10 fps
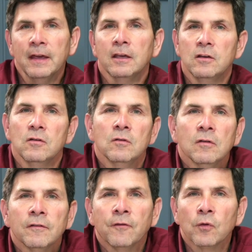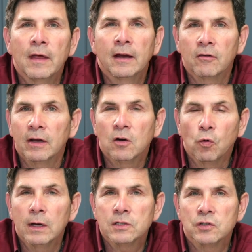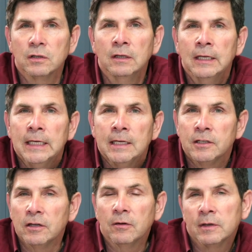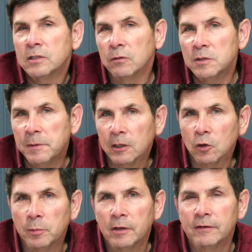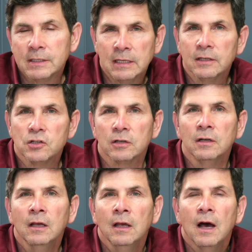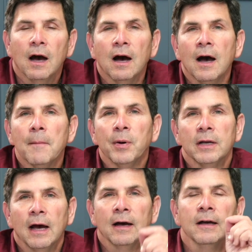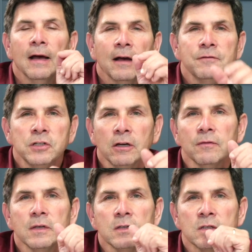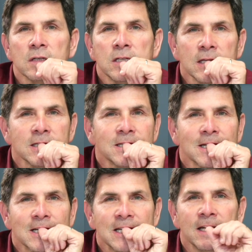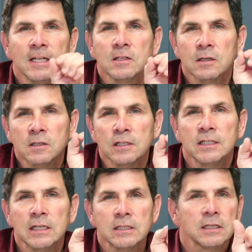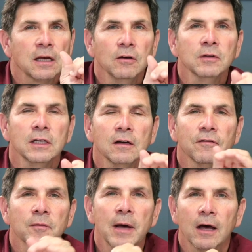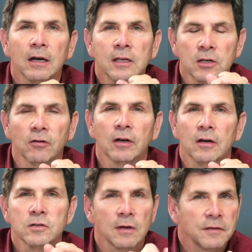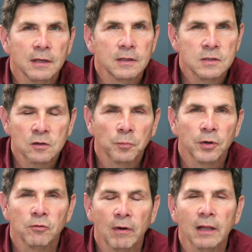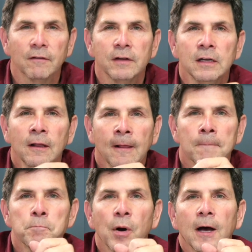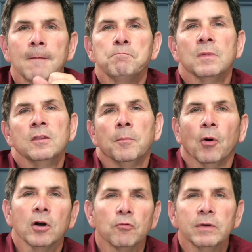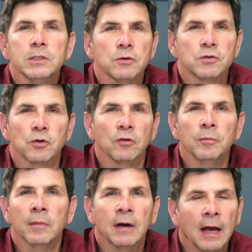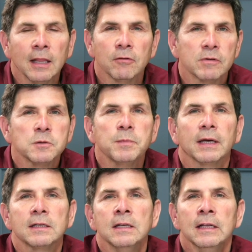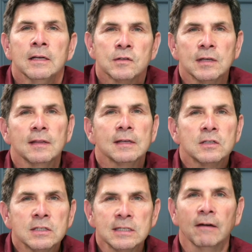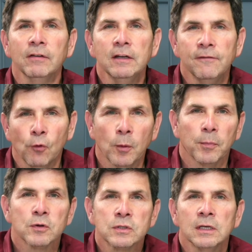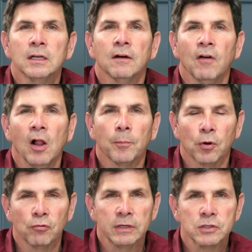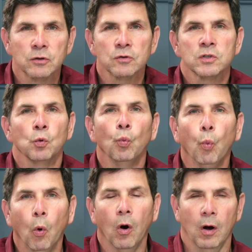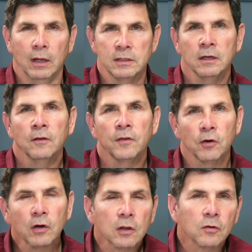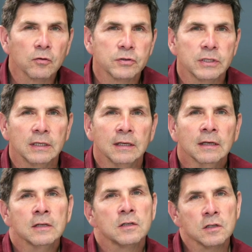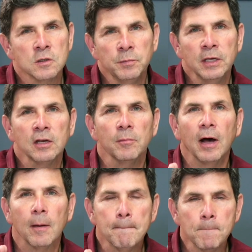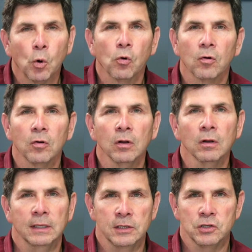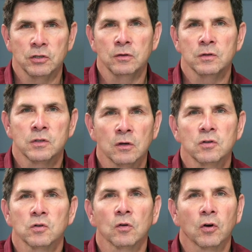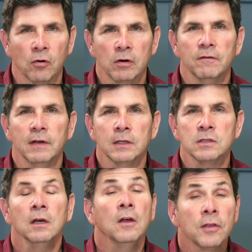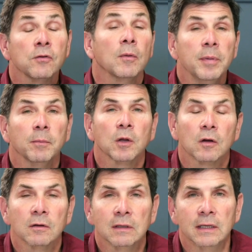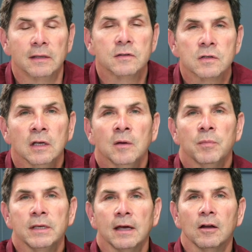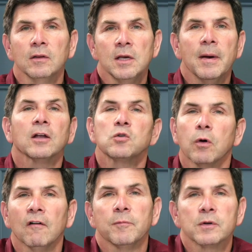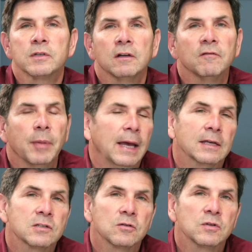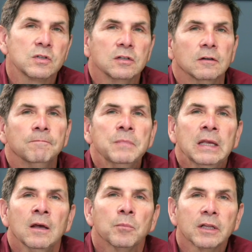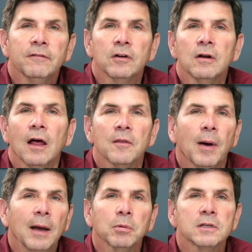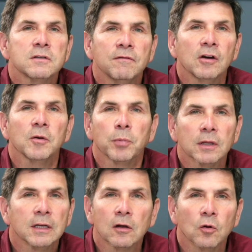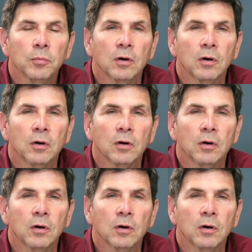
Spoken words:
Thank you for that great question. It's always been a little bit of a tension. But I've shared this statistic, and it's a statistic only of about a year ago, so I think it's still pretty relevant. But the Barna Research Group, highly respected, said that 74% of all parishioners want their clergy to speak about moral issues, social current events through a biblical lens. But yet only about 12% of pastors do. Believe it or not, the Bible is a very political